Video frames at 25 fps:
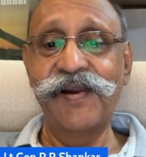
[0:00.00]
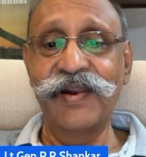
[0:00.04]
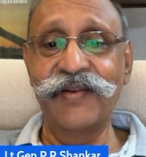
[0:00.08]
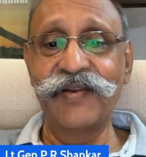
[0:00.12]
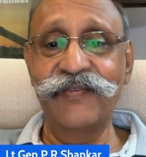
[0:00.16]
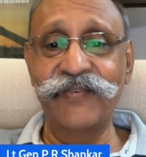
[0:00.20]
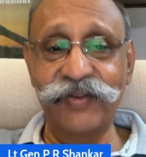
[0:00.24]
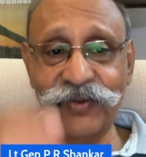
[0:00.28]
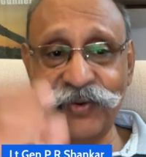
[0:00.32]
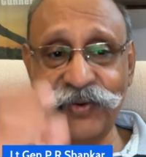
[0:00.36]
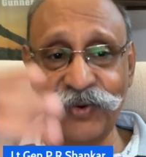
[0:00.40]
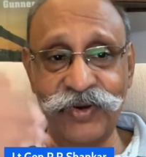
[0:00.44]

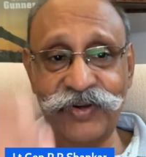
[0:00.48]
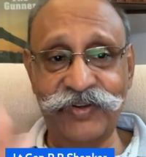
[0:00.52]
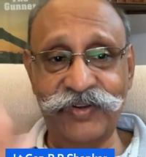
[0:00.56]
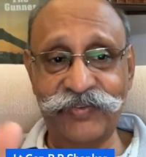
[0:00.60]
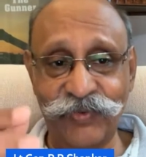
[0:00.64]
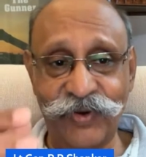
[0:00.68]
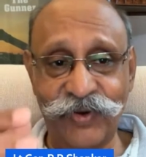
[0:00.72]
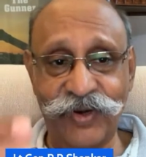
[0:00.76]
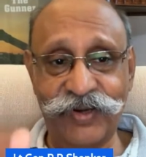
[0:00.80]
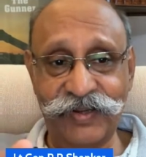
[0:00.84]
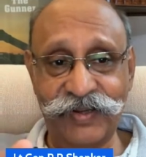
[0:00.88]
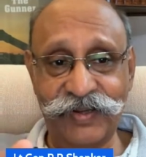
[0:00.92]
If it
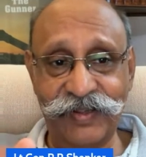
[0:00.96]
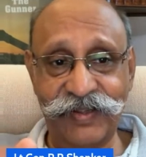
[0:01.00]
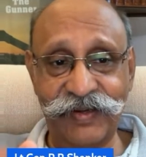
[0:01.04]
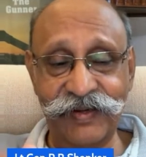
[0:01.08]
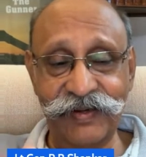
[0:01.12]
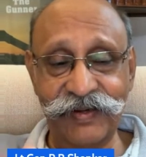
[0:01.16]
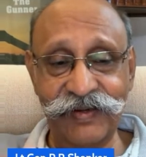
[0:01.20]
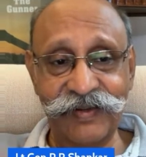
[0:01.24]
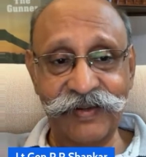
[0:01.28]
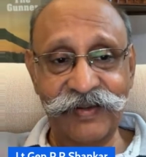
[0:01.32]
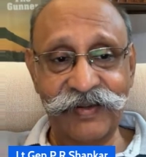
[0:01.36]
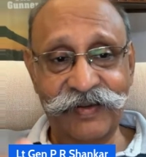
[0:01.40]
holds water,
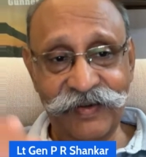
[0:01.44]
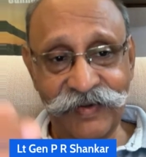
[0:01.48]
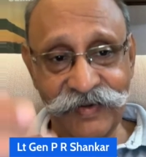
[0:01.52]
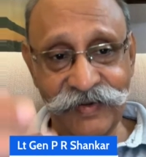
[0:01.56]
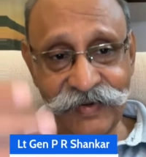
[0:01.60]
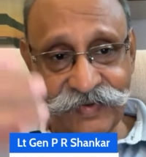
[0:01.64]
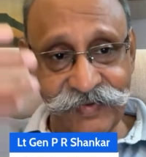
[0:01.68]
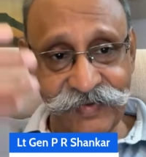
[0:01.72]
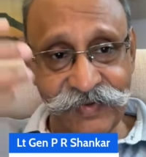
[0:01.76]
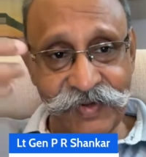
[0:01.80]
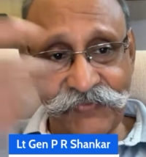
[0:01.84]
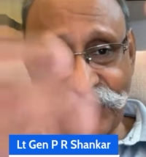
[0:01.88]

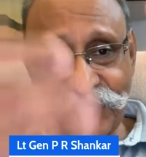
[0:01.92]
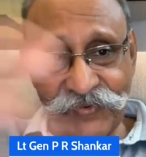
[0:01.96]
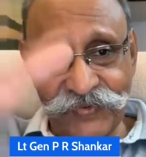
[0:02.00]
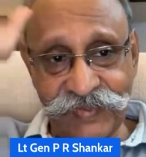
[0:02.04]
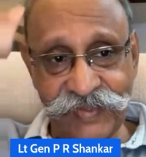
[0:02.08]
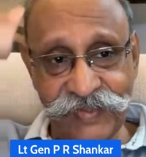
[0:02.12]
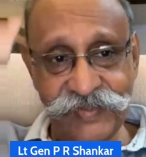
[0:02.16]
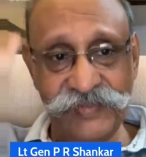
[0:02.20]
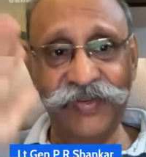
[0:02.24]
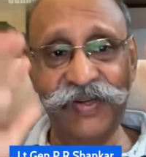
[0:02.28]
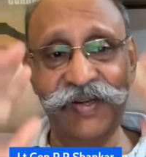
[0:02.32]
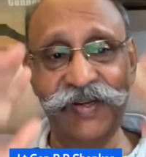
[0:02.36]
its
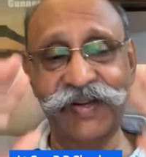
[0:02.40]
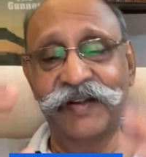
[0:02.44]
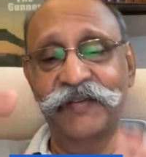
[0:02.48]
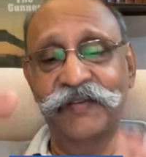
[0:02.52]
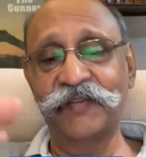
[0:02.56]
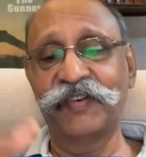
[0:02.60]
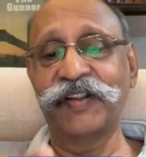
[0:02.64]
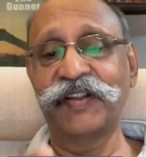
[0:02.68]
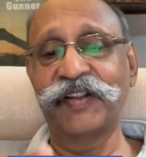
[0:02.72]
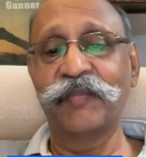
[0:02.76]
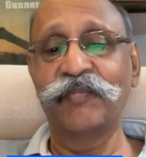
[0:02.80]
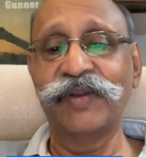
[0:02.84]
defenses will
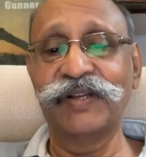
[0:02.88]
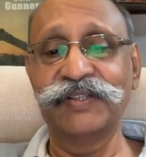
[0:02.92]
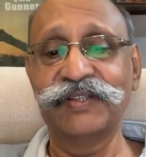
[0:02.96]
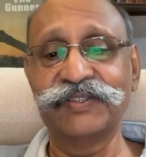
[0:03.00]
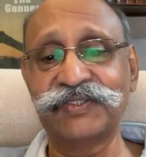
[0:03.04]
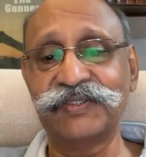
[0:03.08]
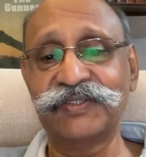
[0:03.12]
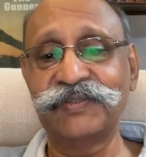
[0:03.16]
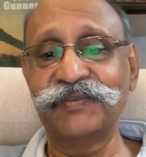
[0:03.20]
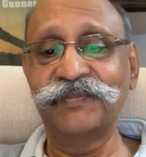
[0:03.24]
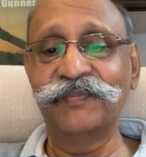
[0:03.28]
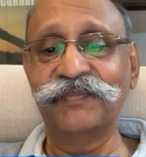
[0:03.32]
get
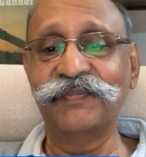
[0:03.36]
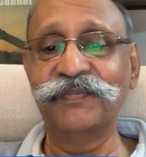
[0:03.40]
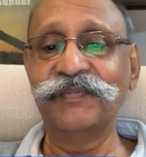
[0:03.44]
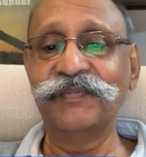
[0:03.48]
submerged.